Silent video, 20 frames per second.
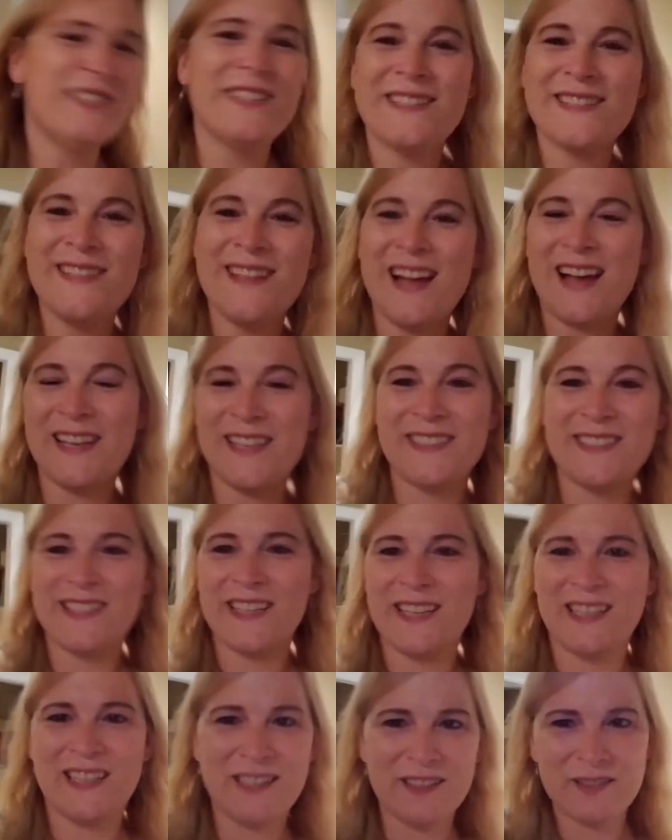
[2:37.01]
It's not
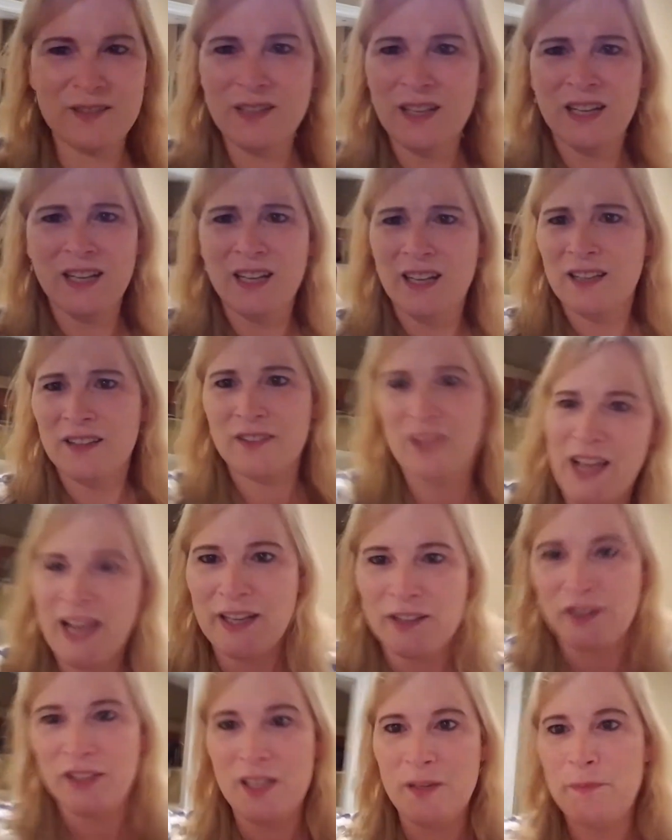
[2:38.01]

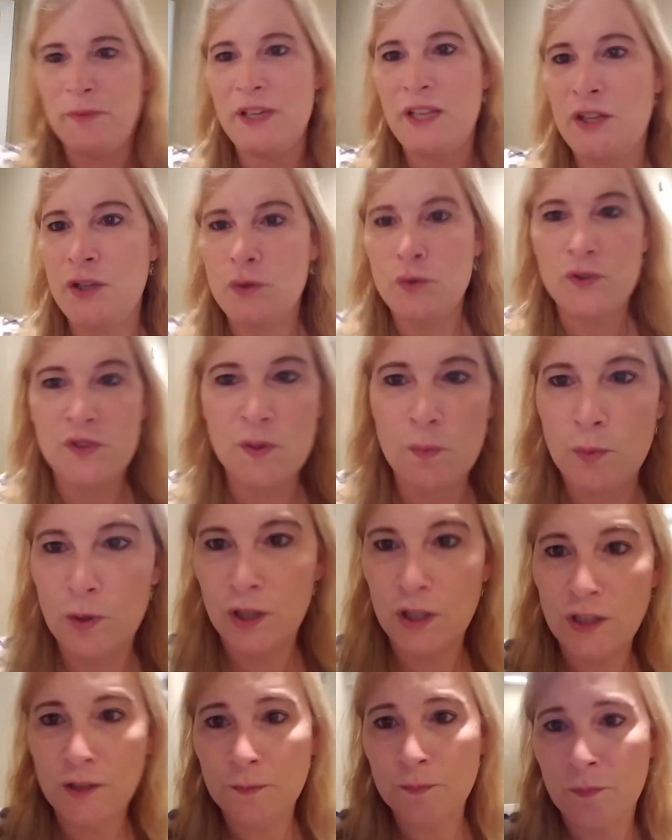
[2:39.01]
likely to be
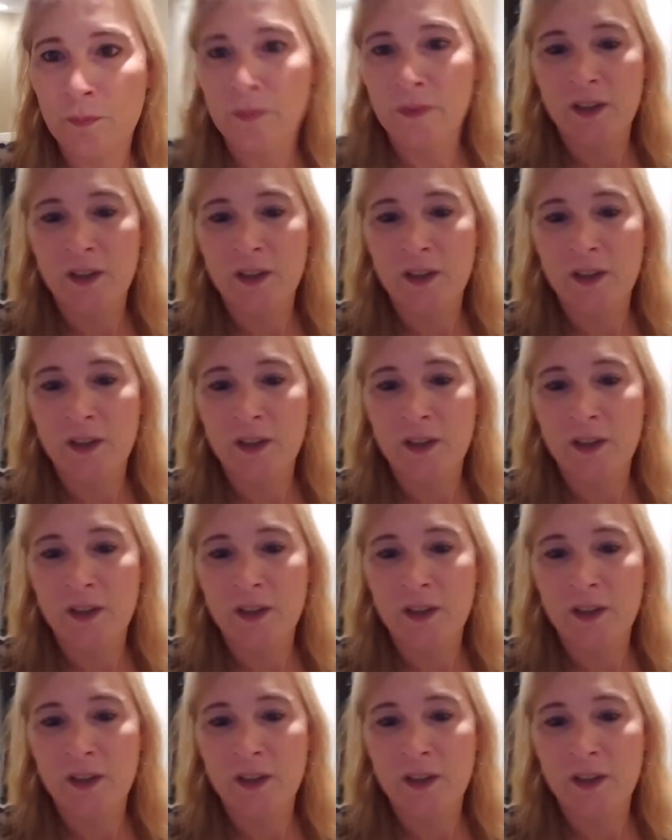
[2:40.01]
usable.